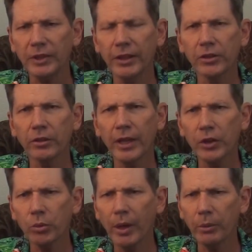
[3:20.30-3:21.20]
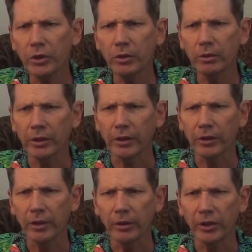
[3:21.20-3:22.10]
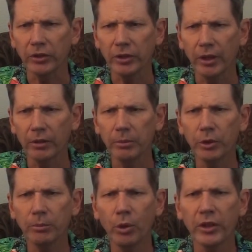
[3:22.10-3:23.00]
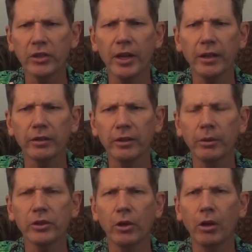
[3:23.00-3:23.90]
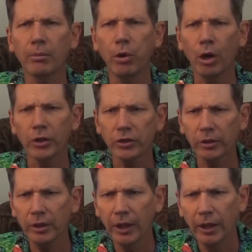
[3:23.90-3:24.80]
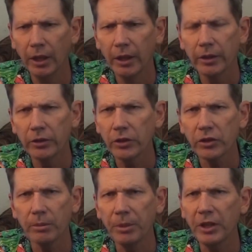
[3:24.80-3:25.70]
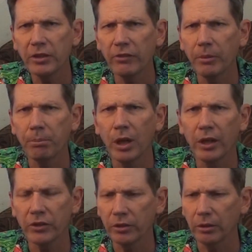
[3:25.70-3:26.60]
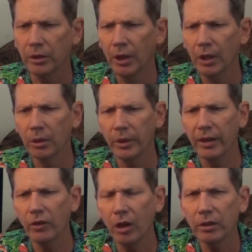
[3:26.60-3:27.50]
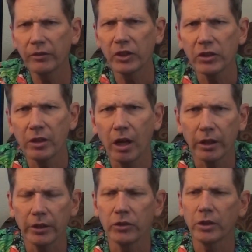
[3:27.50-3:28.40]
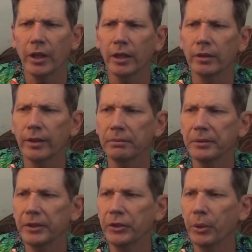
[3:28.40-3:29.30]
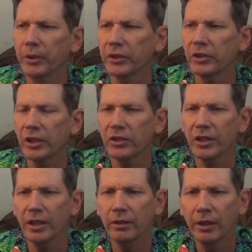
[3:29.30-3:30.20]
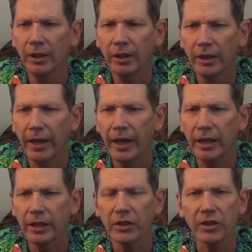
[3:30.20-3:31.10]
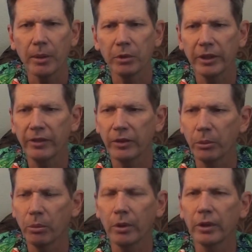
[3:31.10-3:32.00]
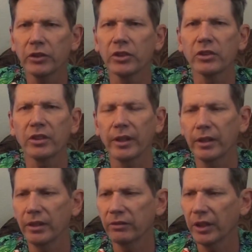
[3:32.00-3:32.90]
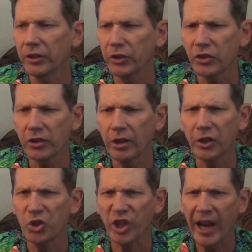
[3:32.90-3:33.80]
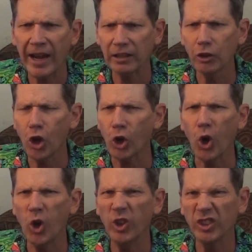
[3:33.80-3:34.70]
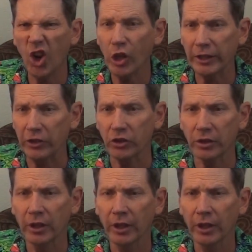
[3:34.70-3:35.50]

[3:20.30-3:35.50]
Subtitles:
And so that's why we do look at theories. The book points out that theories are partial. They're just a piece of the puzzle. We have all of this knowledge, and in the 1680s, I believe, the Royal Society of London started to catalog all knowledge,